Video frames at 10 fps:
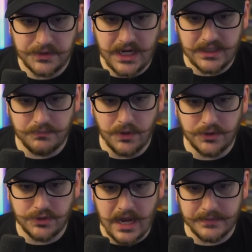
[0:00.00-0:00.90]
Change
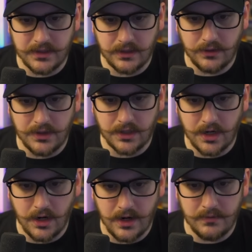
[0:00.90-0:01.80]
Bootstraps to include the
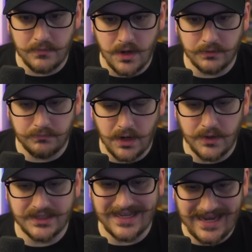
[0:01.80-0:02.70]
current mult
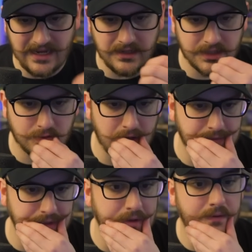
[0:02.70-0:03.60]
bonus in
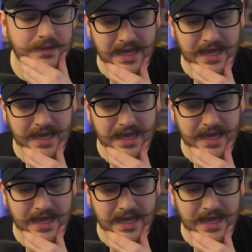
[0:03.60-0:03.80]
description.